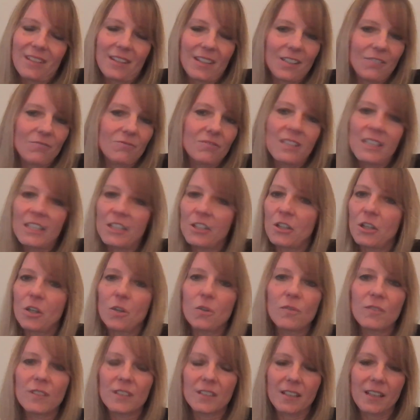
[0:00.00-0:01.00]
I think really
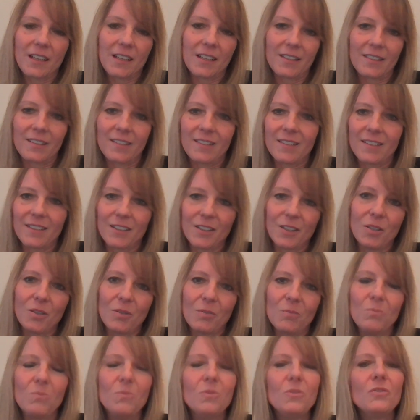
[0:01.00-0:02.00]
COVID has
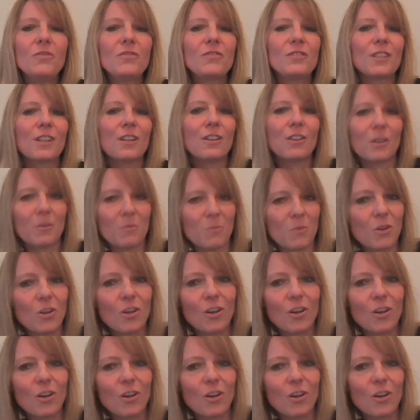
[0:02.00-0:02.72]
moved a lot